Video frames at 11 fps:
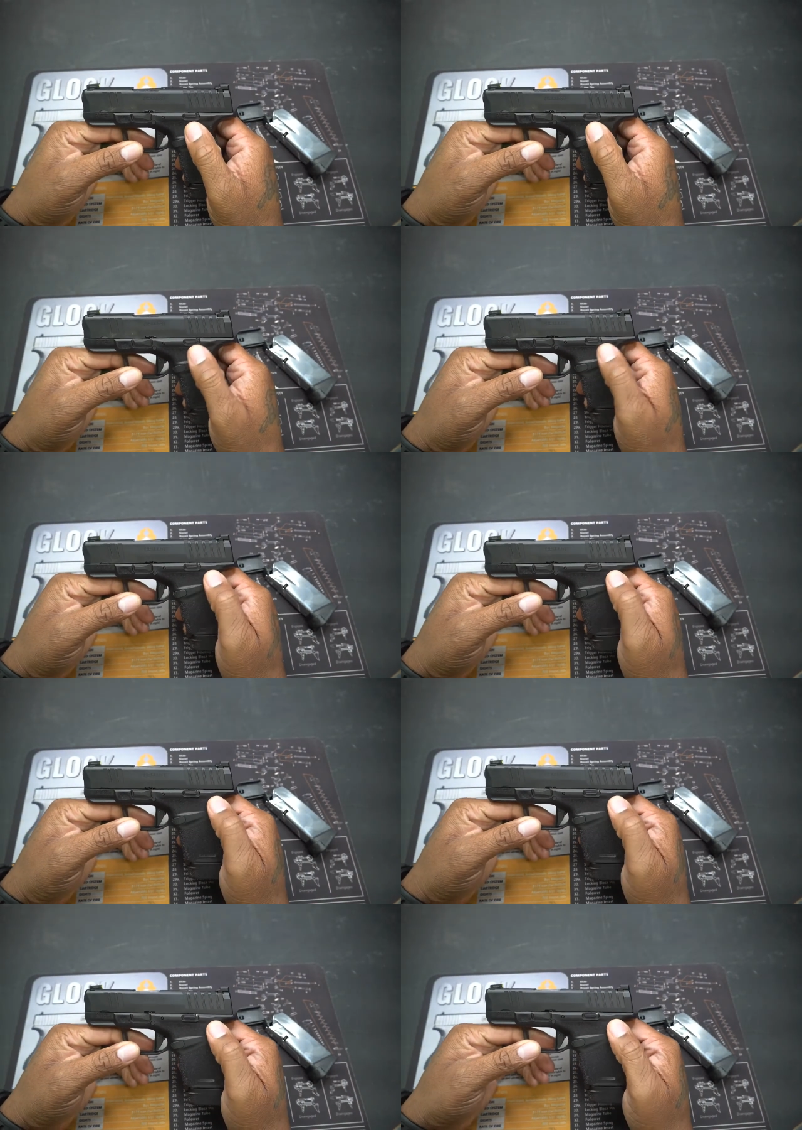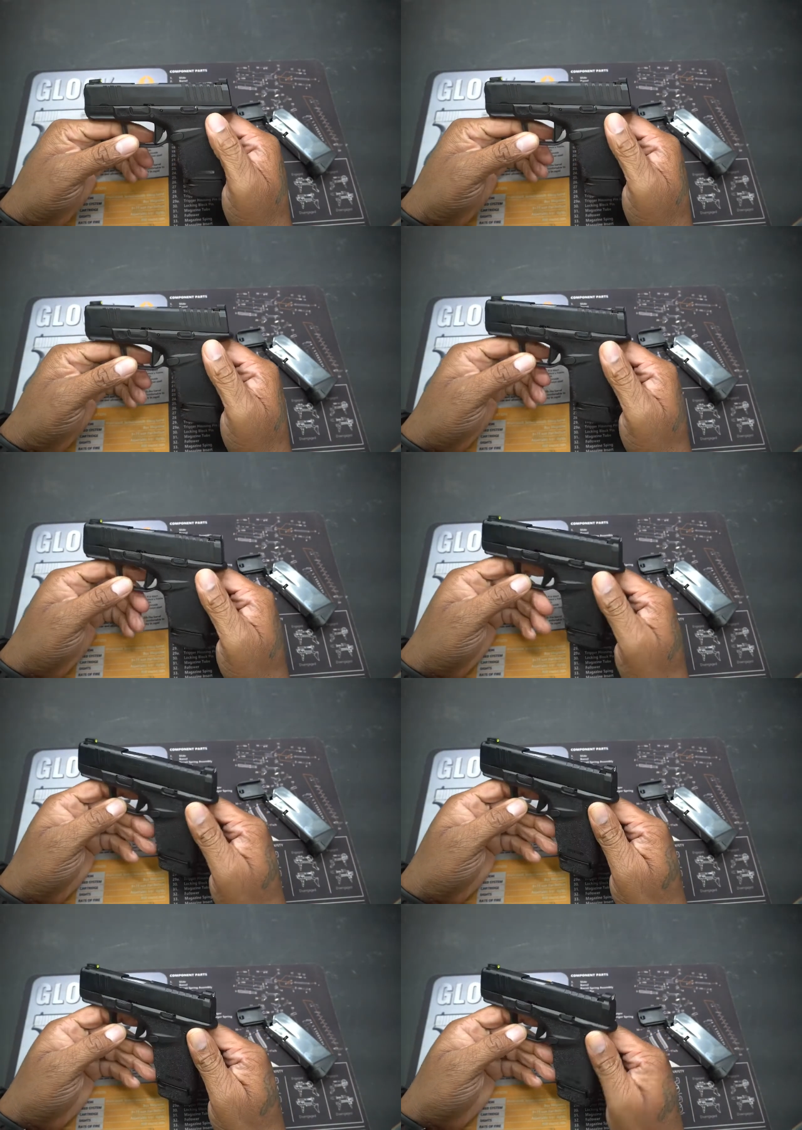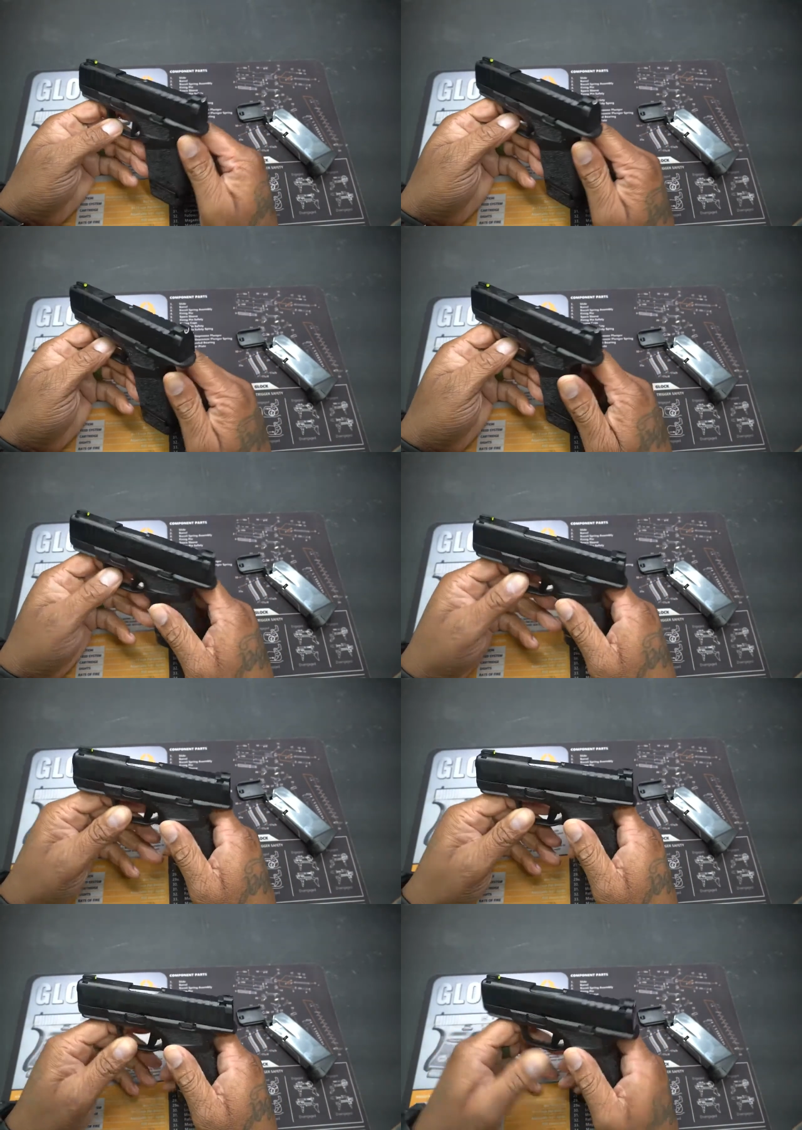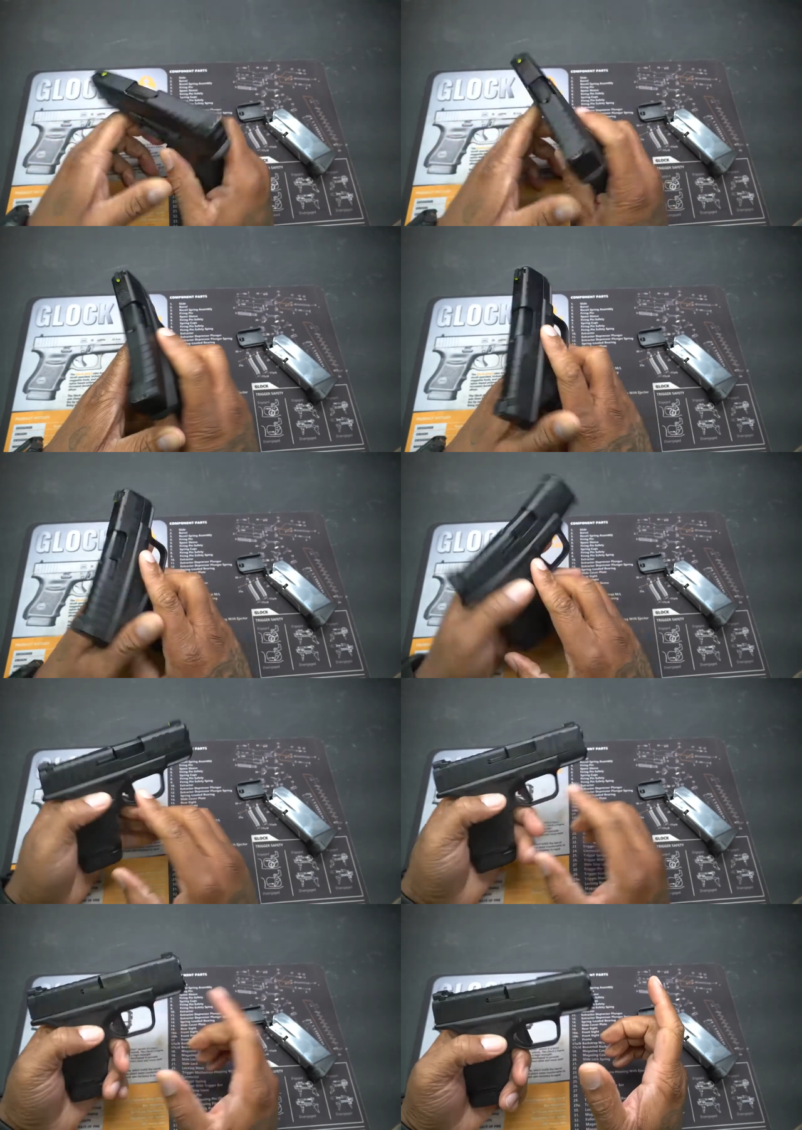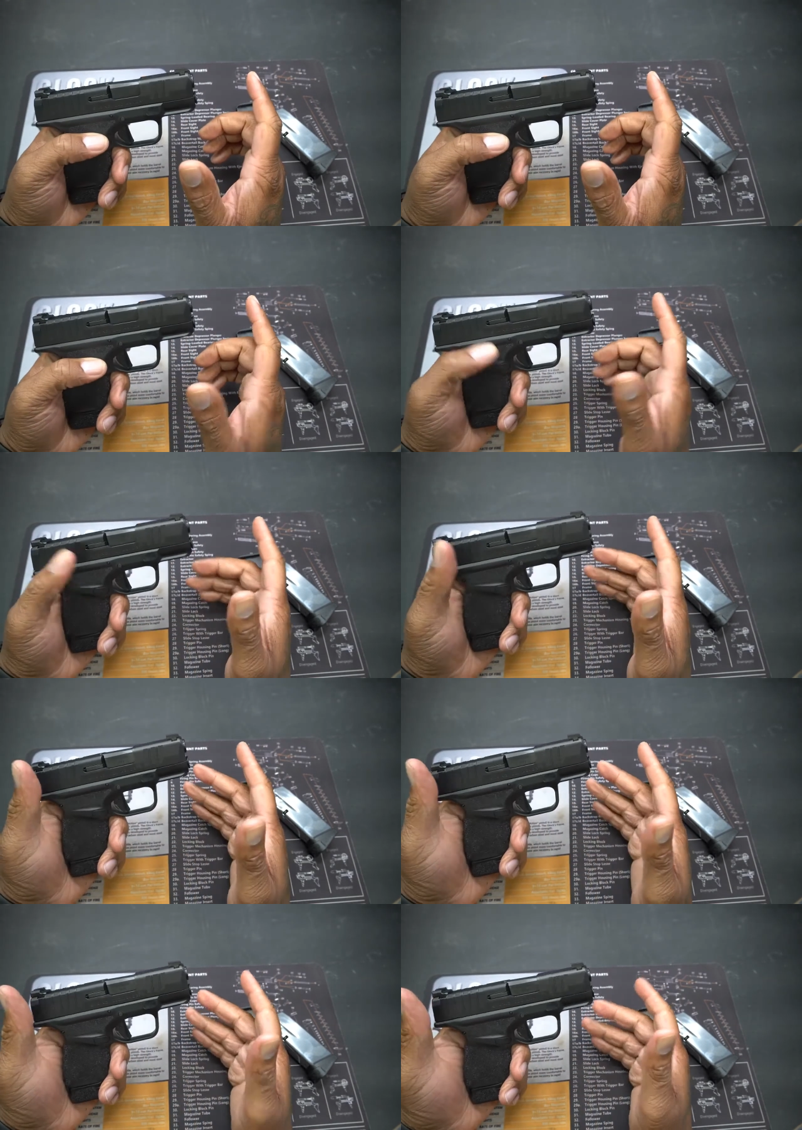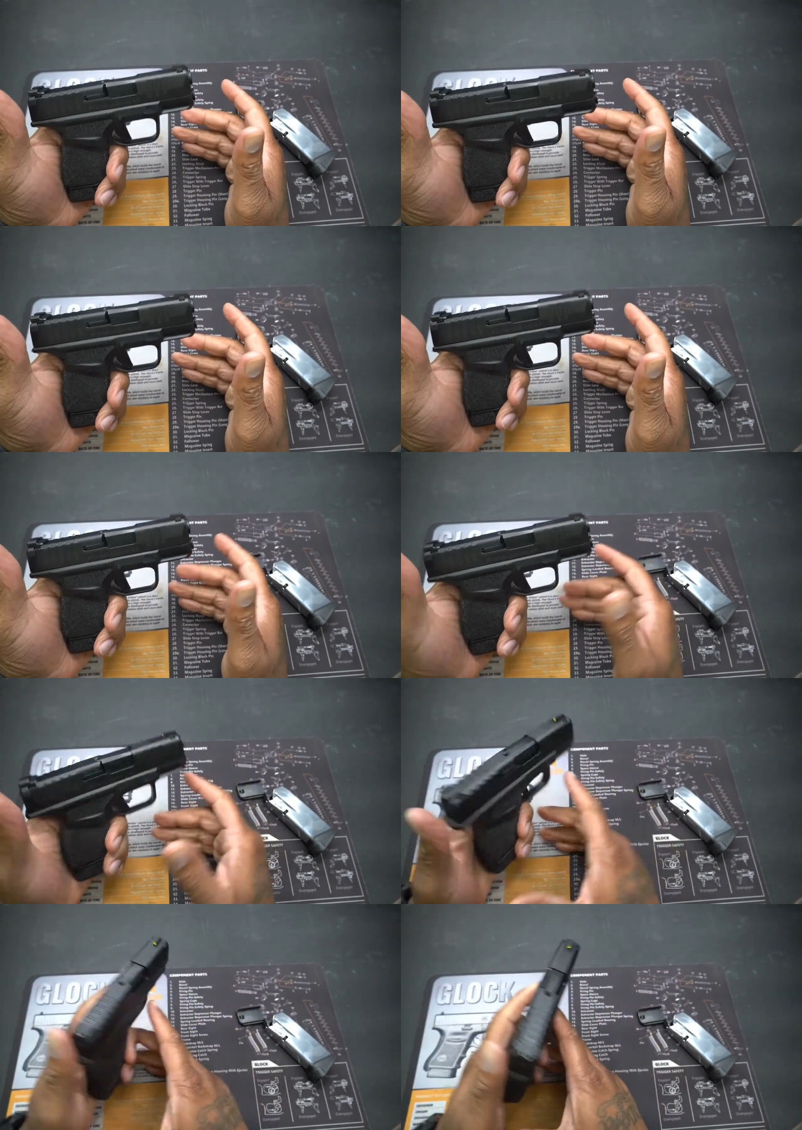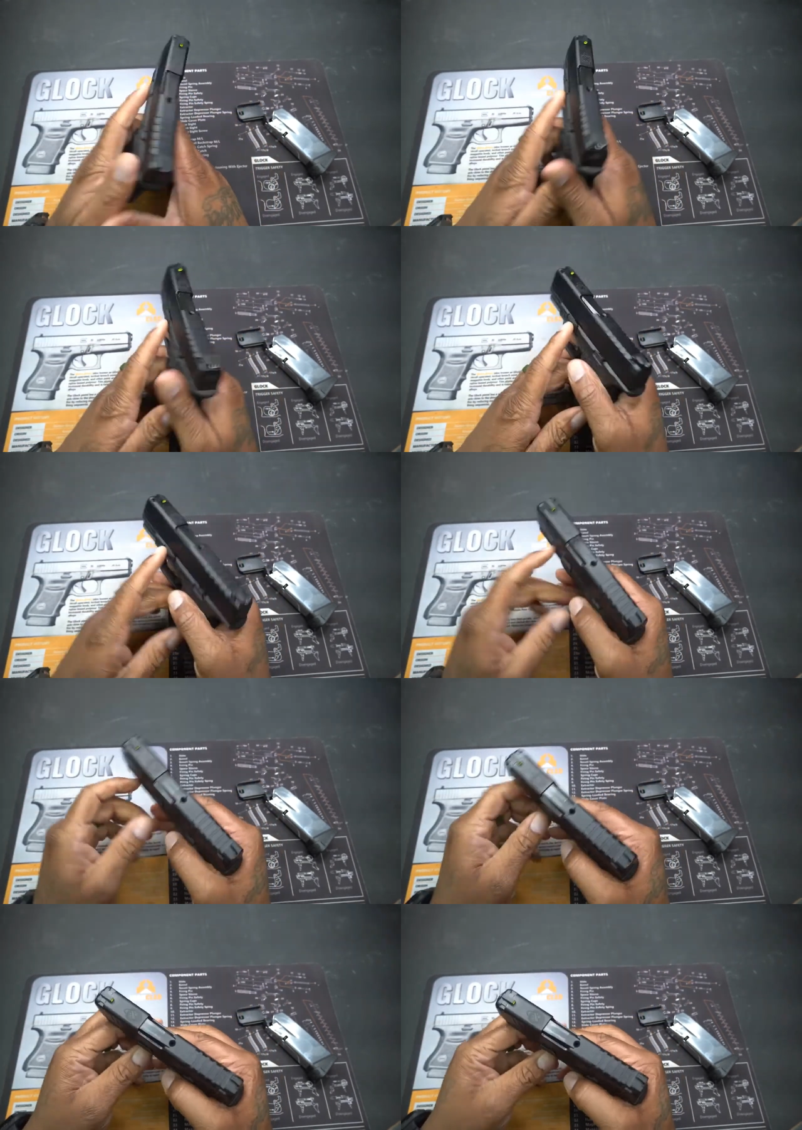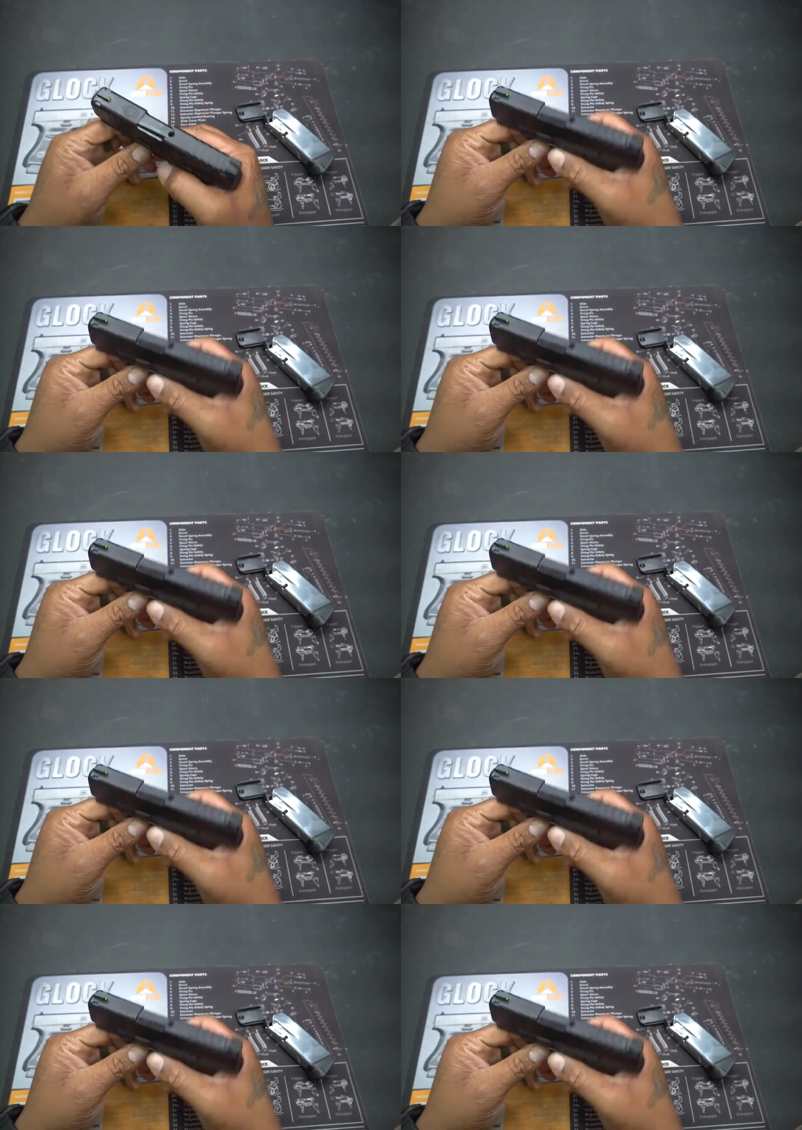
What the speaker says: No face is visible, so there are no lips to read.